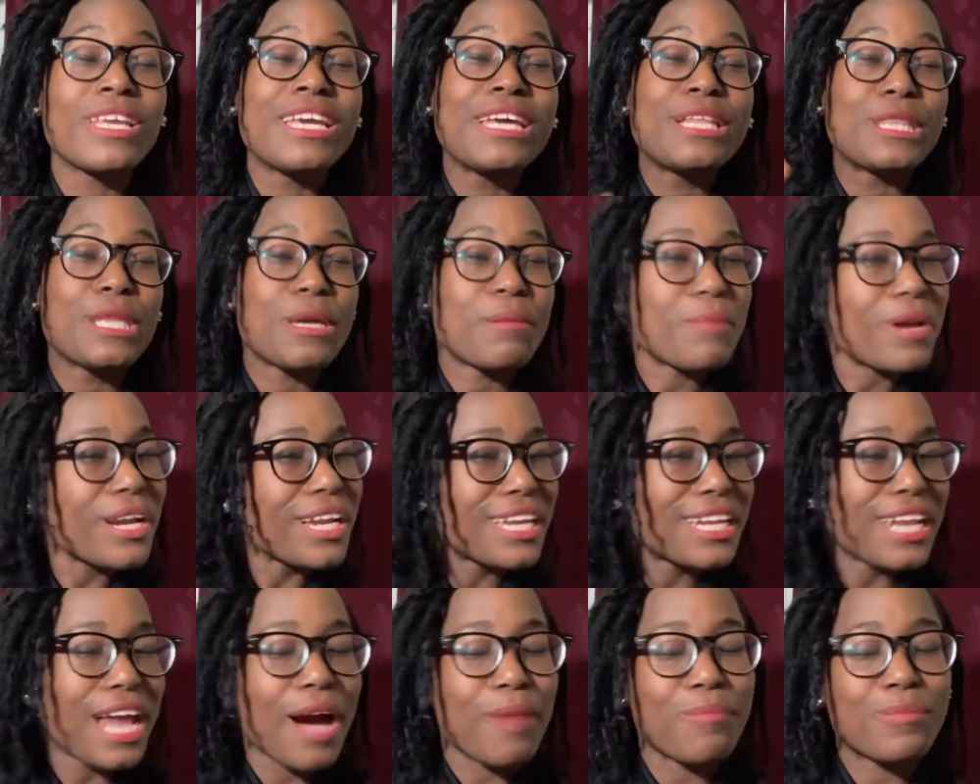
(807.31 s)
the
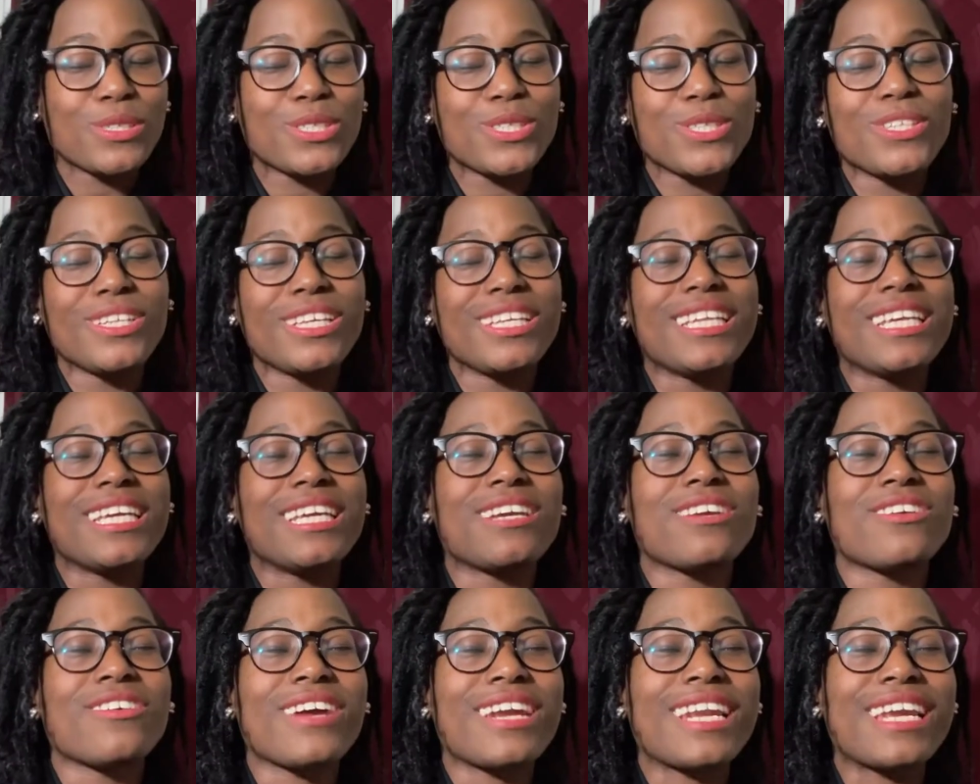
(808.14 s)
American Opportunity
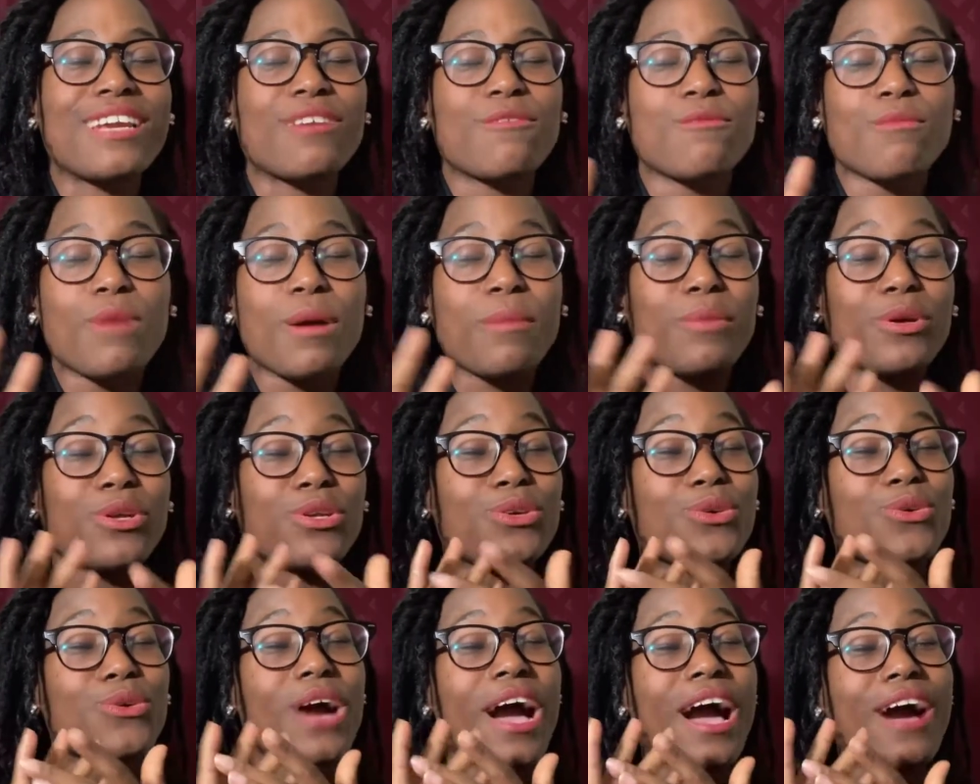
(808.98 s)
Credit, remember,
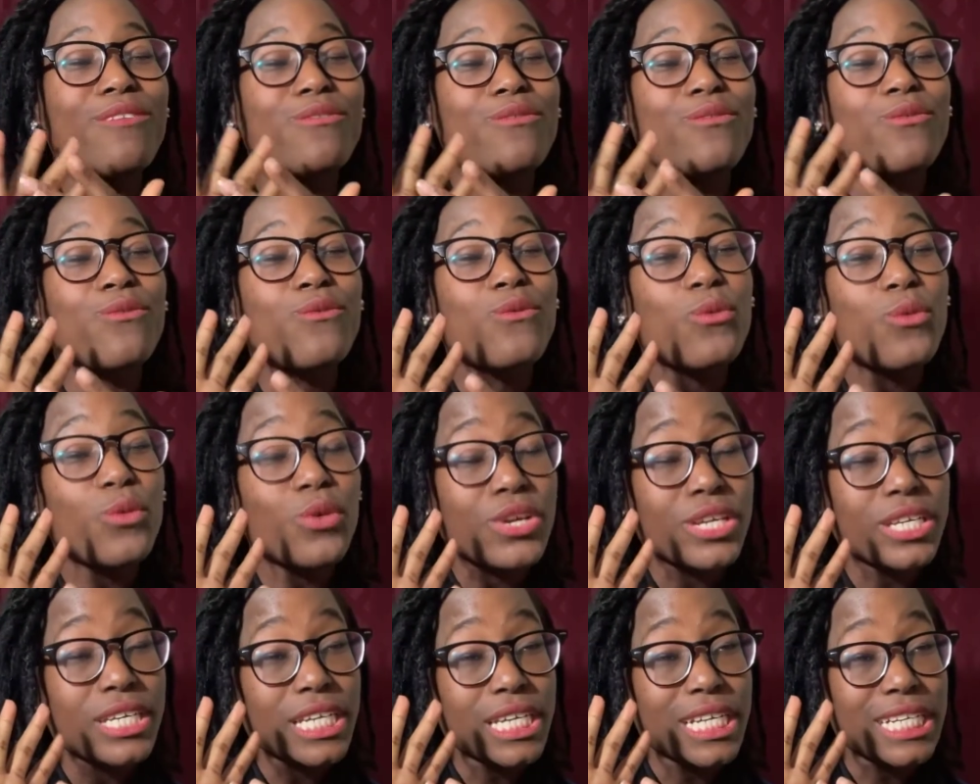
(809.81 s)
you have 4
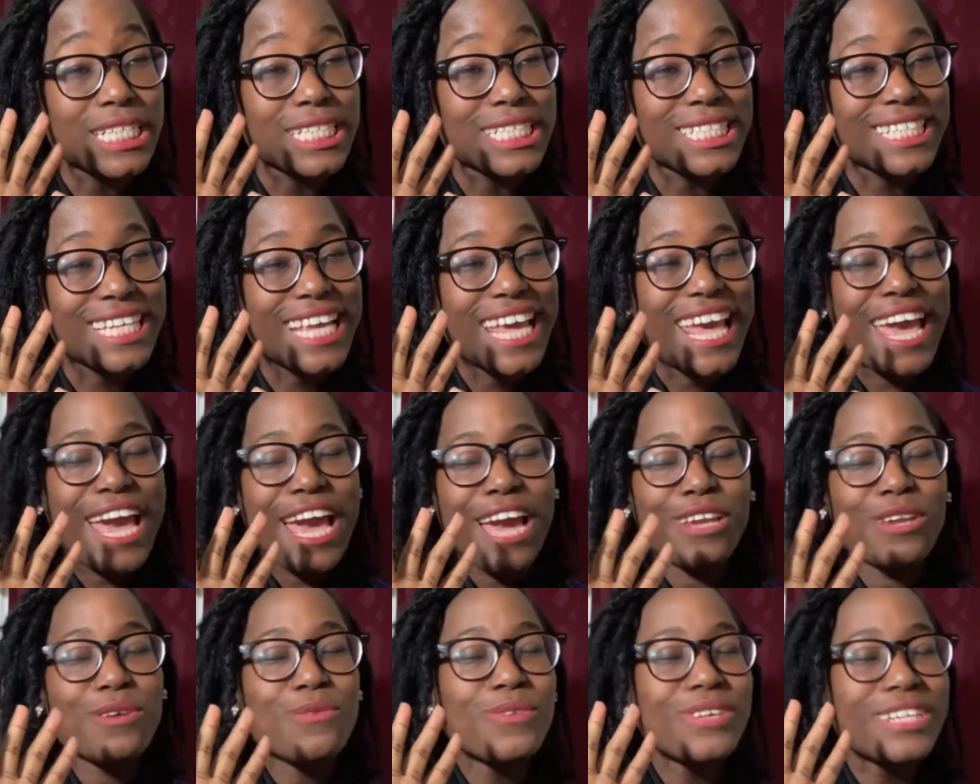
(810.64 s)
years and
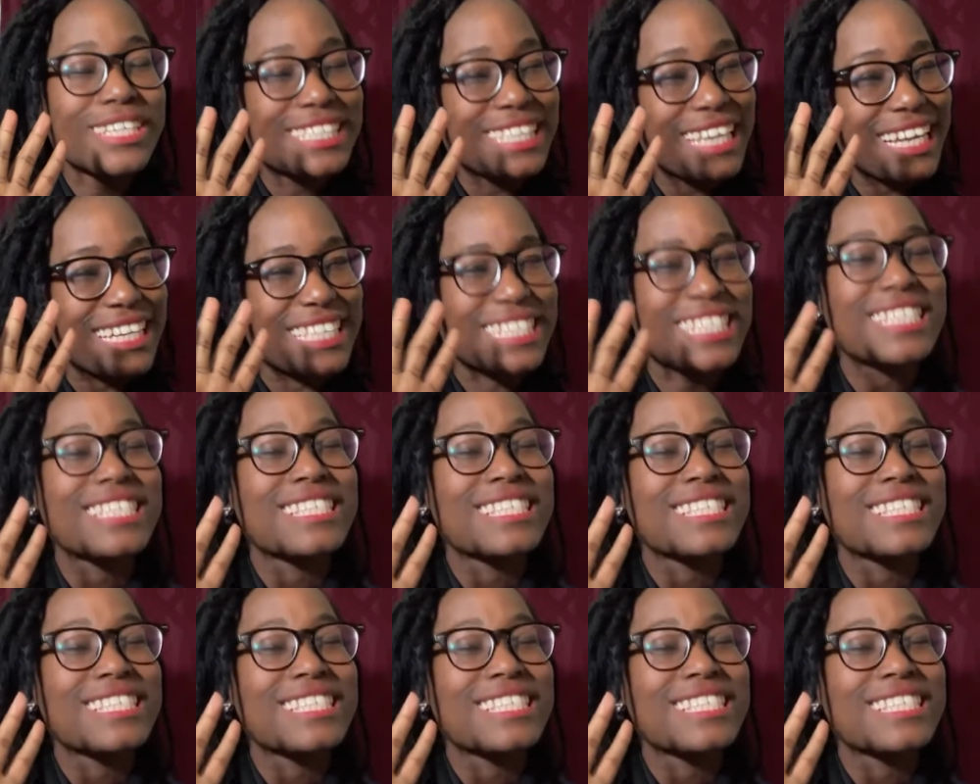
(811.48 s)
you want to take a